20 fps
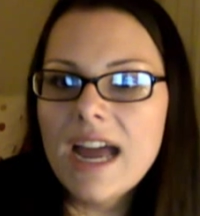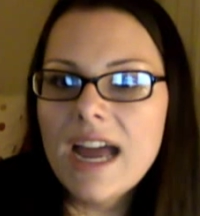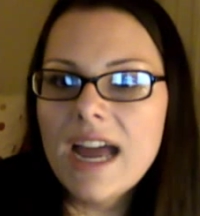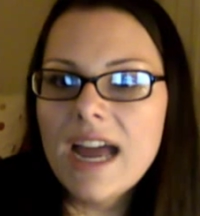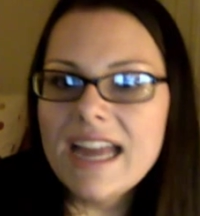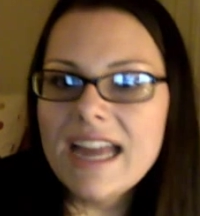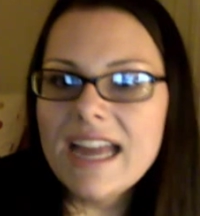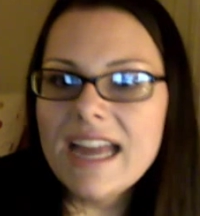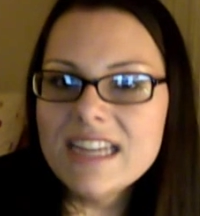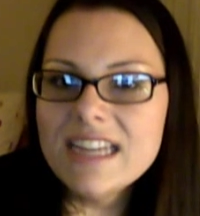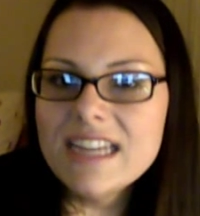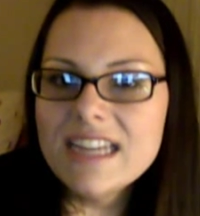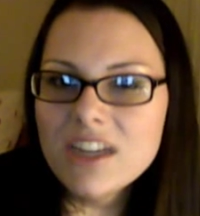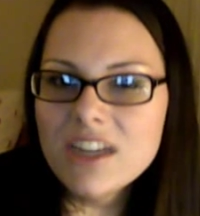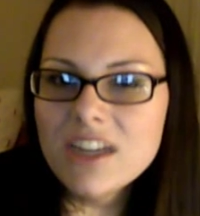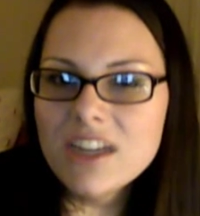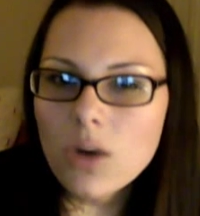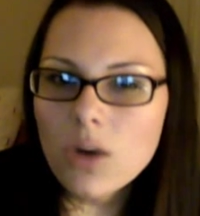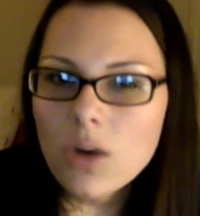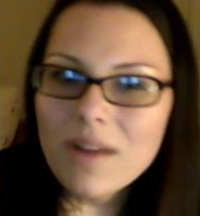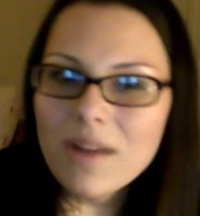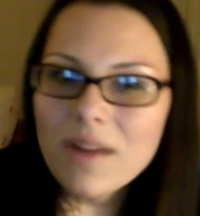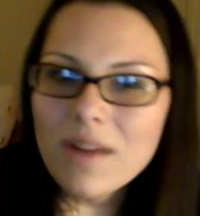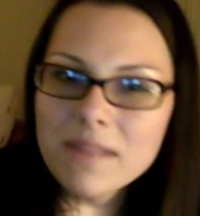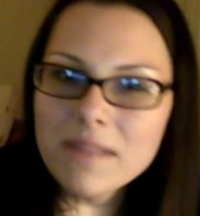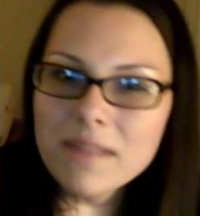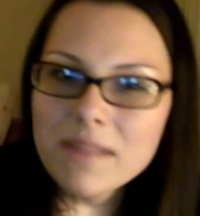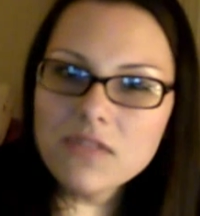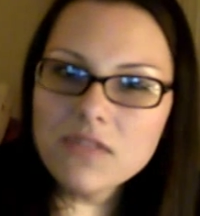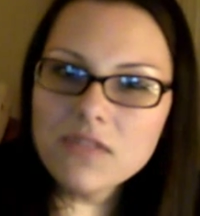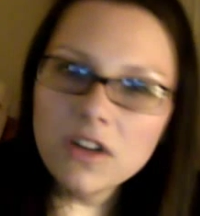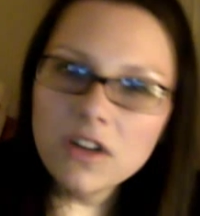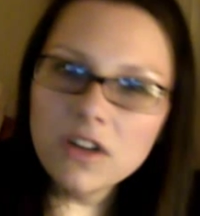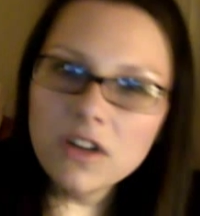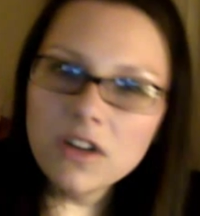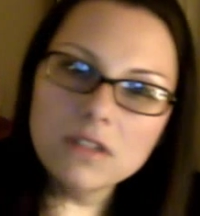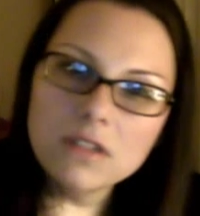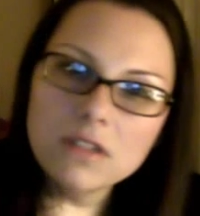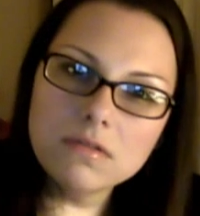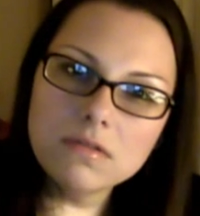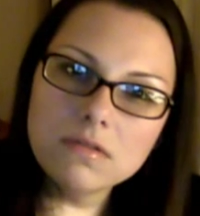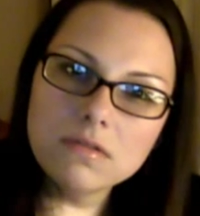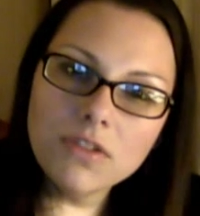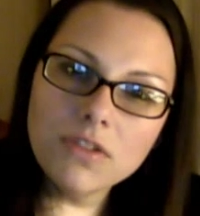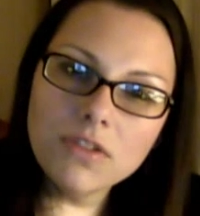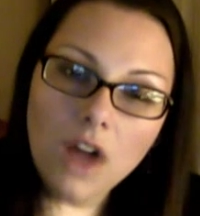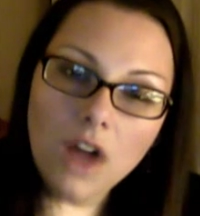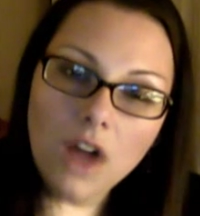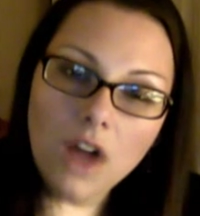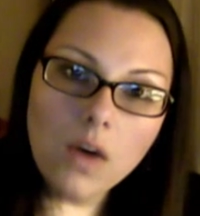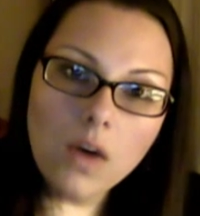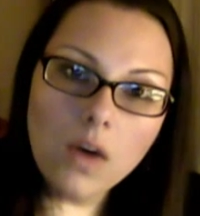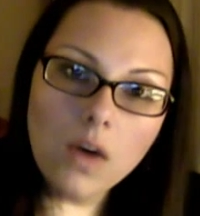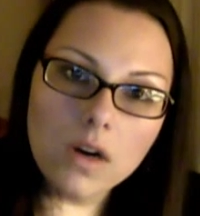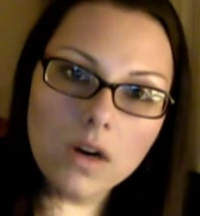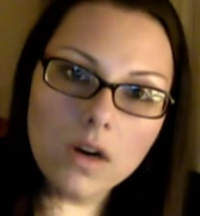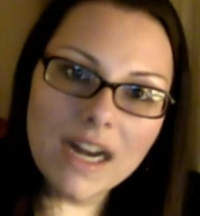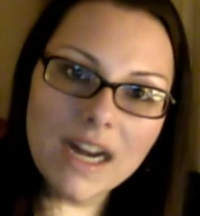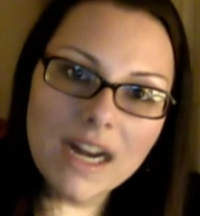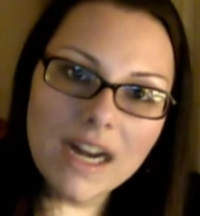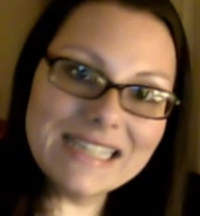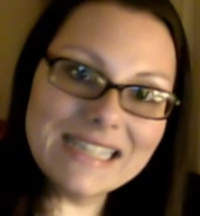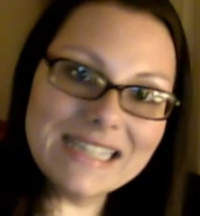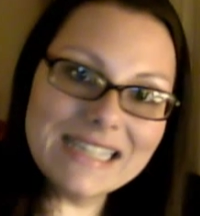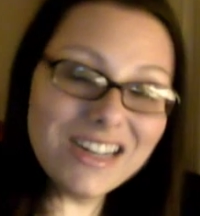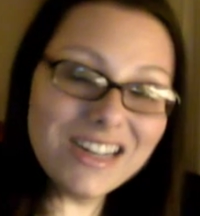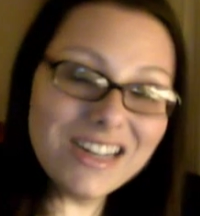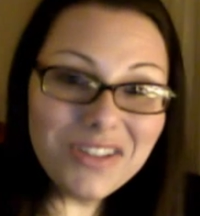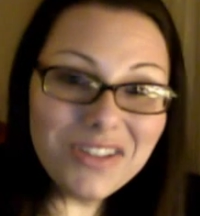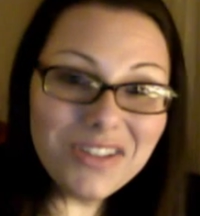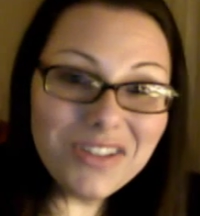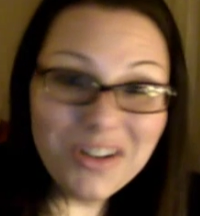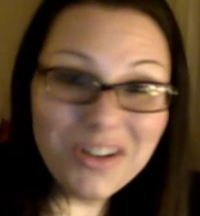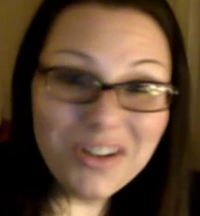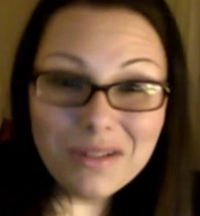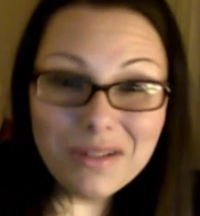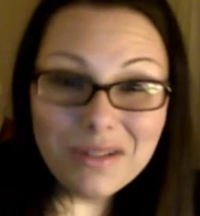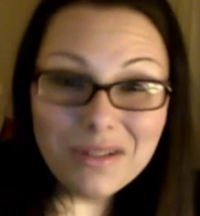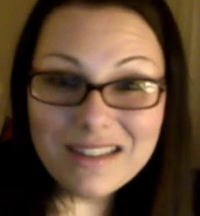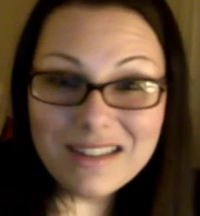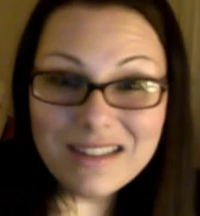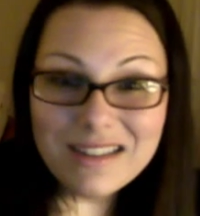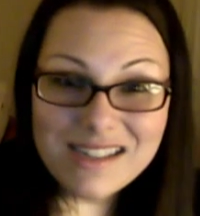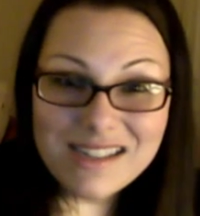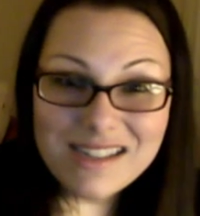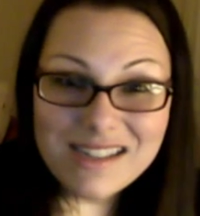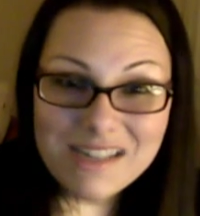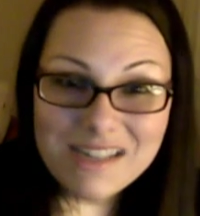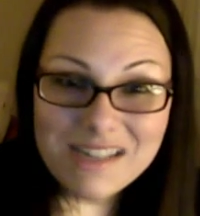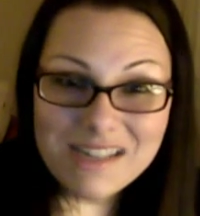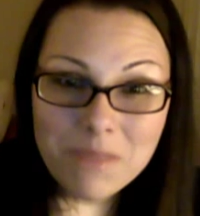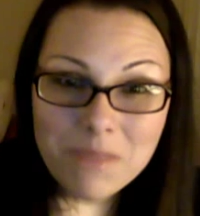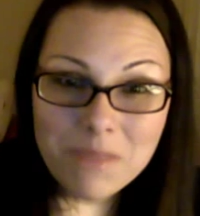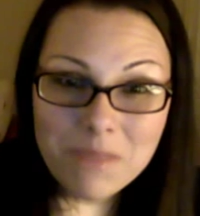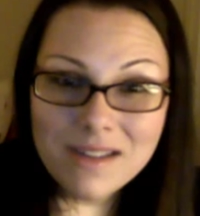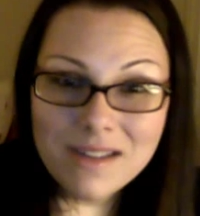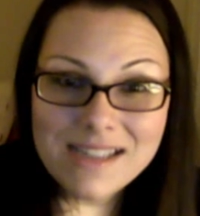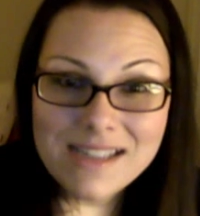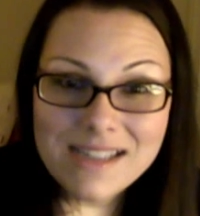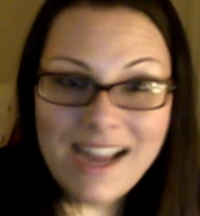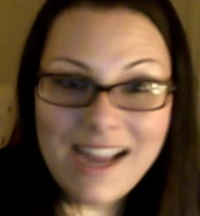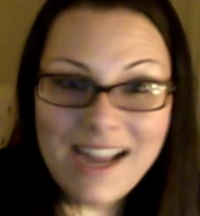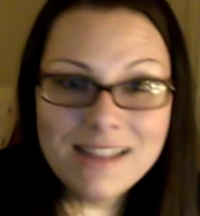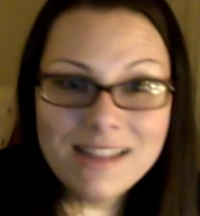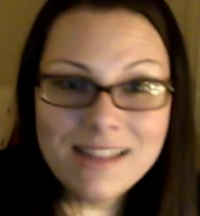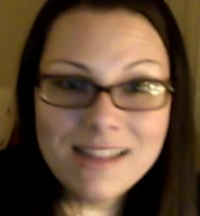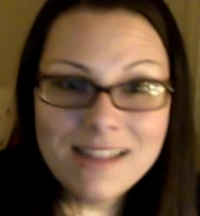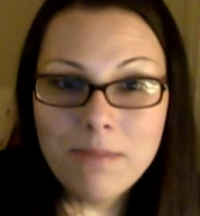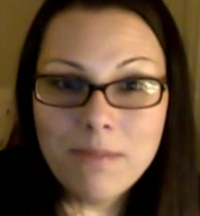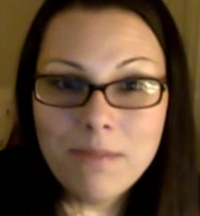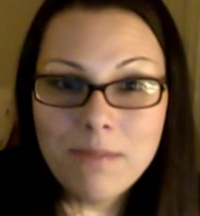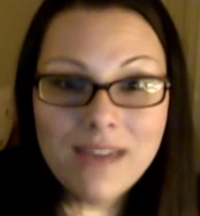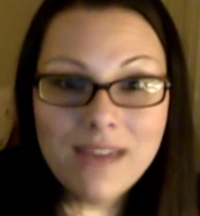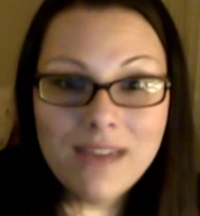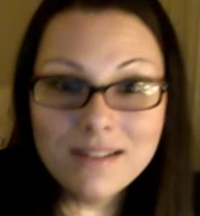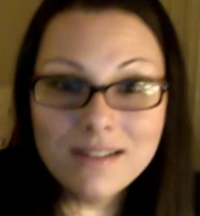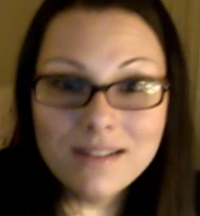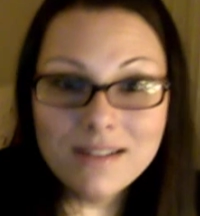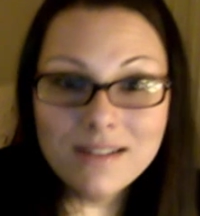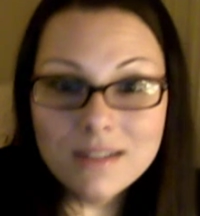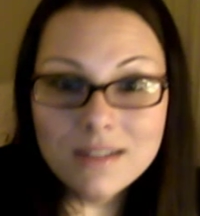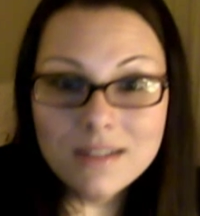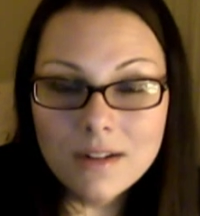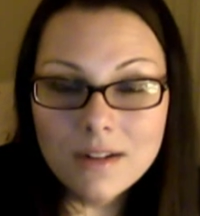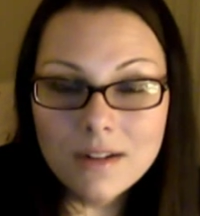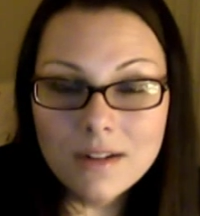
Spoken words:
And, you know, it must feel awkward. And I said, no, you know, it really doesn't, because I had the band